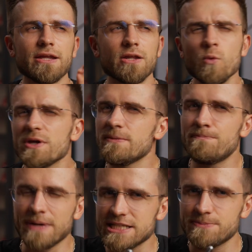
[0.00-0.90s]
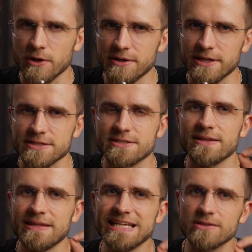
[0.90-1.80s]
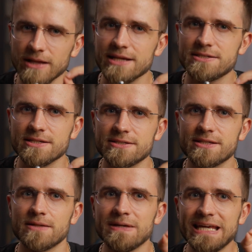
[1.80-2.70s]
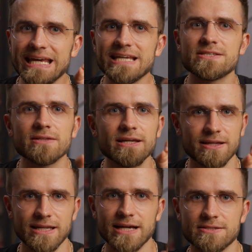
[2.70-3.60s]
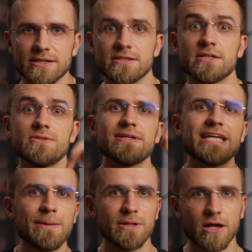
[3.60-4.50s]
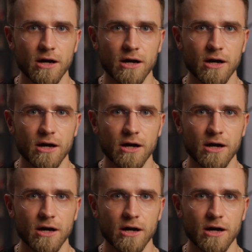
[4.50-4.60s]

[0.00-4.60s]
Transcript: And you know what the best part is? These glasses can be easily connected to a gaming